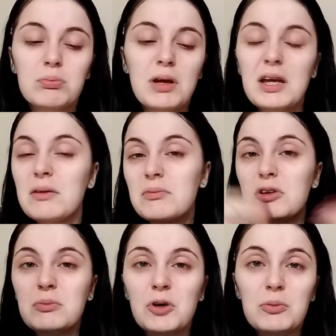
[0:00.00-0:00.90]

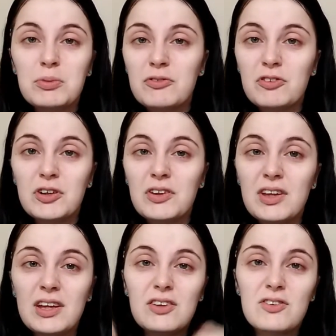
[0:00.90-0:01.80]
you might prefer
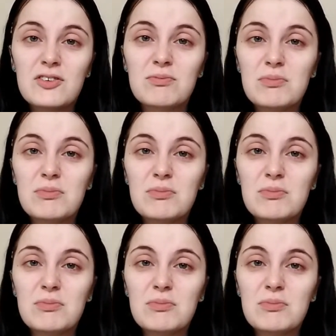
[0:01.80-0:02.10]
this.